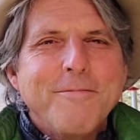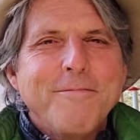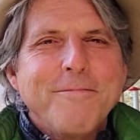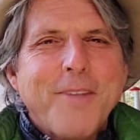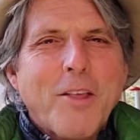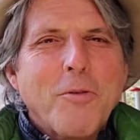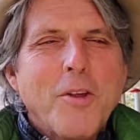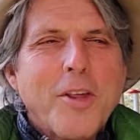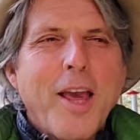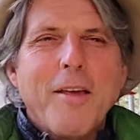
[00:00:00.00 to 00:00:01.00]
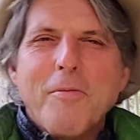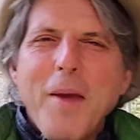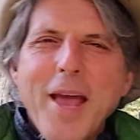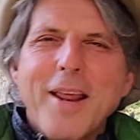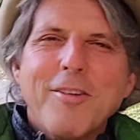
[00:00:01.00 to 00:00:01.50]
That's what he's saying.
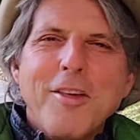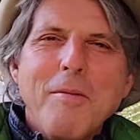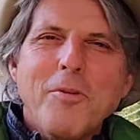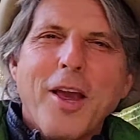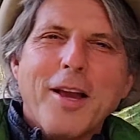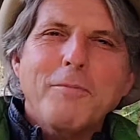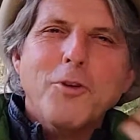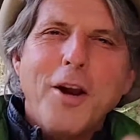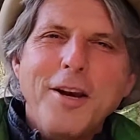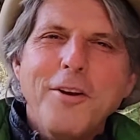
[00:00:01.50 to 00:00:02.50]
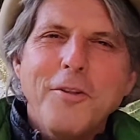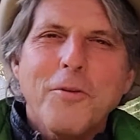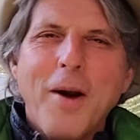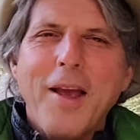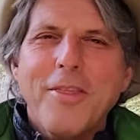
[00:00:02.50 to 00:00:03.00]
Man, it seems like I'm trying to do the
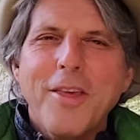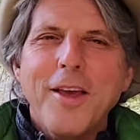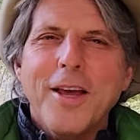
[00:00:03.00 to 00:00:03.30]
right thing,